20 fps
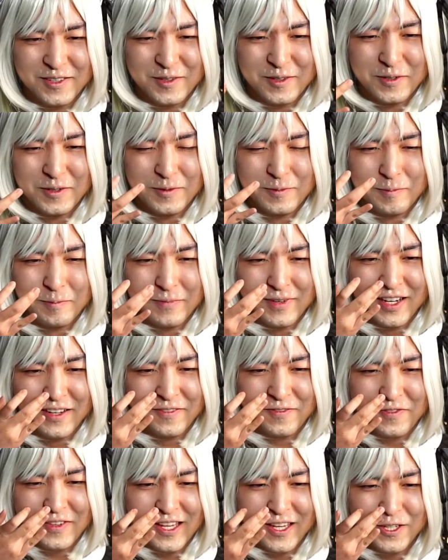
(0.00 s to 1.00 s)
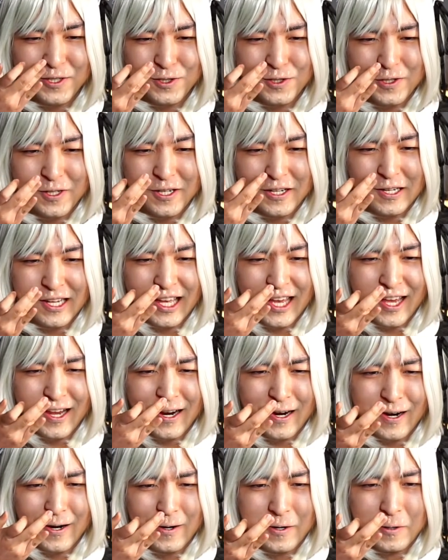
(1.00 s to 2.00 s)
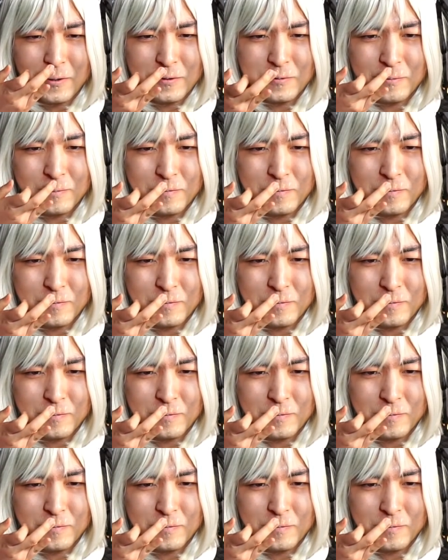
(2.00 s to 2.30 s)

All right. My facial hair.